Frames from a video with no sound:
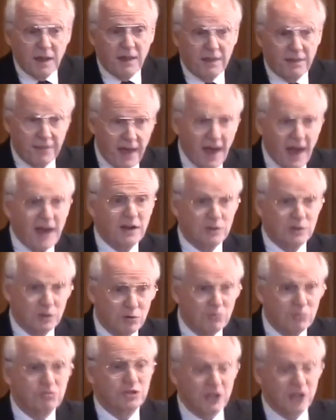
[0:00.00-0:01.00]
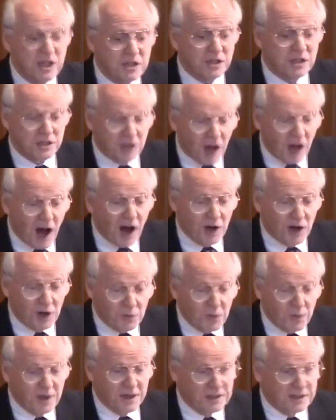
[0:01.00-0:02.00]
That is who Jesus conquered
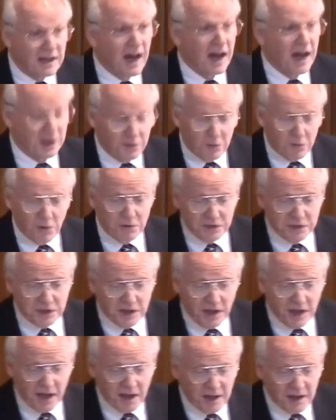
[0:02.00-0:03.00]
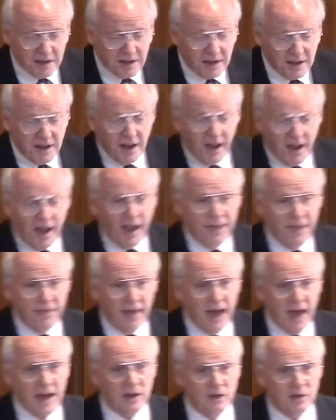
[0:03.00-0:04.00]
when he died and rose again. And
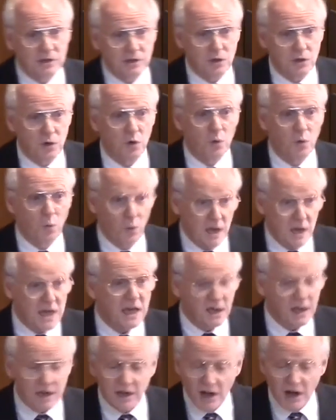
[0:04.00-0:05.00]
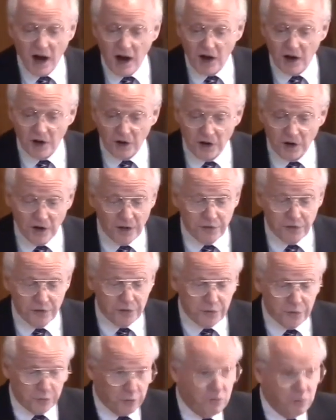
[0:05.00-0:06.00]
that is who we can conquer
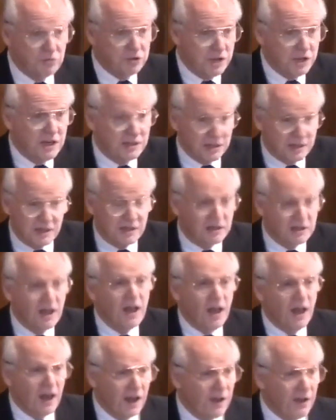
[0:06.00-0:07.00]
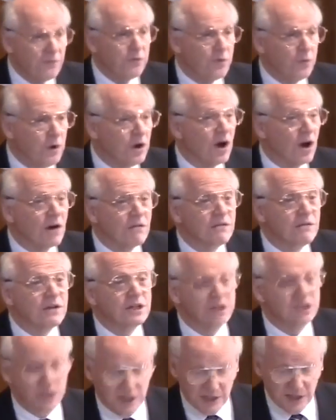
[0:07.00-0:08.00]
through Jesus if we are
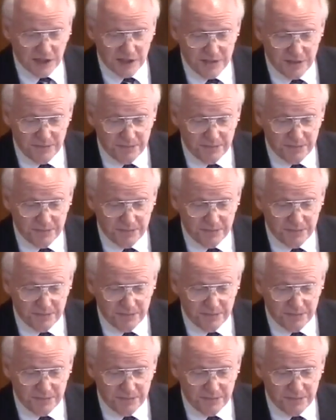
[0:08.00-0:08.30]
vigilant.